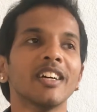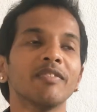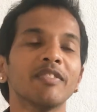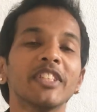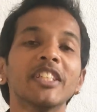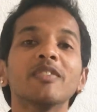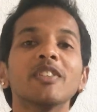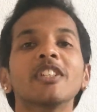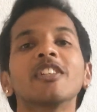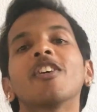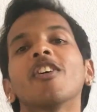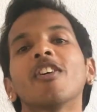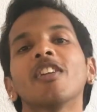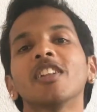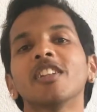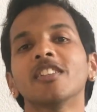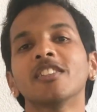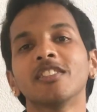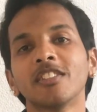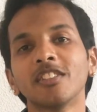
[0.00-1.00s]
We even
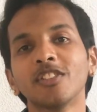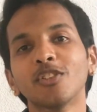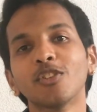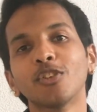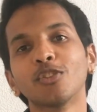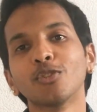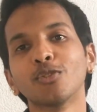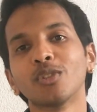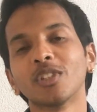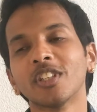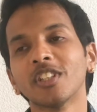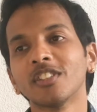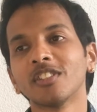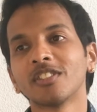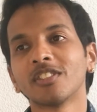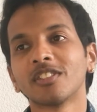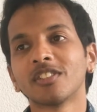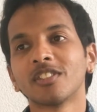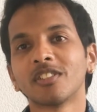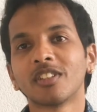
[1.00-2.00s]
call in the Yoga
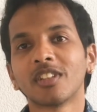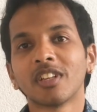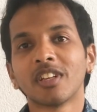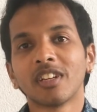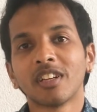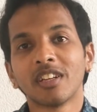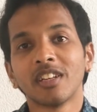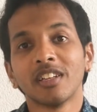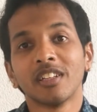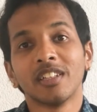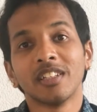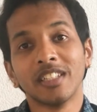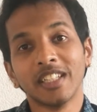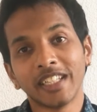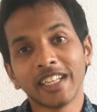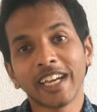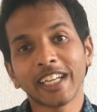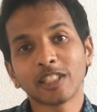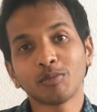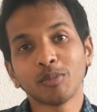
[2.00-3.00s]
Sutras
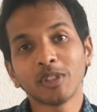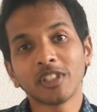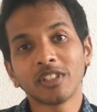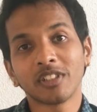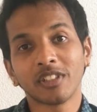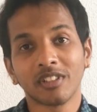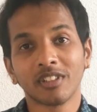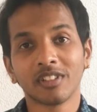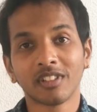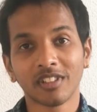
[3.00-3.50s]
detachment